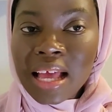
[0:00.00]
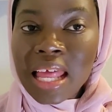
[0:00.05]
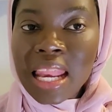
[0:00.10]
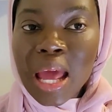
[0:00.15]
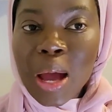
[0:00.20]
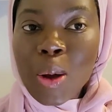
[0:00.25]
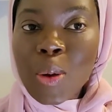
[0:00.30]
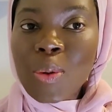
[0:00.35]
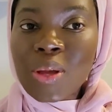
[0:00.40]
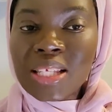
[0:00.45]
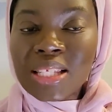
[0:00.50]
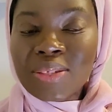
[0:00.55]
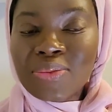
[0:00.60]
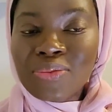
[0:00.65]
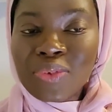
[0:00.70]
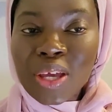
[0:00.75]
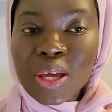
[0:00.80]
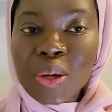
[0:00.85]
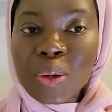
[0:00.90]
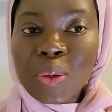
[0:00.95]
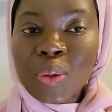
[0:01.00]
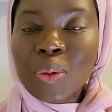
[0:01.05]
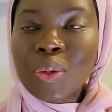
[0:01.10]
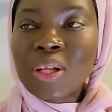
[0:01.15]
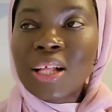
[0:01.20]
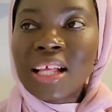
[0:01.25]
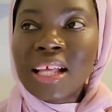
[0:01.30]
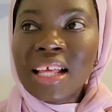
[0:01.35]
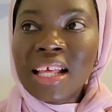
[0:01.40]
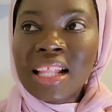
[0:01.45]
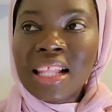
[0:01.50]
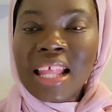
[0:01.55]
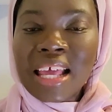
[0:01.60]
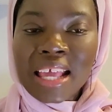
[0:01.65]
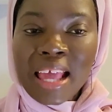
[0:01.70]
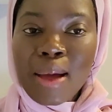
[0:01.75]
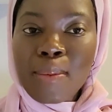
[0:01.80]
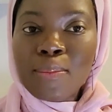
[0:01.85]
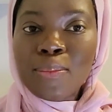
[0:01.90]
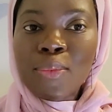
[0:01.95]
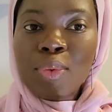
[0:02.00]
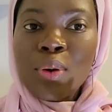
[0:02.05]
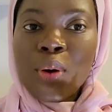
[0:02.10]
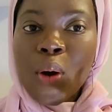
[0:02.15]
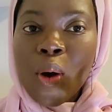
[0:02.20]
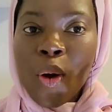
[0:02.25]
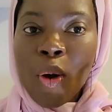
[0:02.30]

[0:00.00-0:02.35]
and I always feel like I'm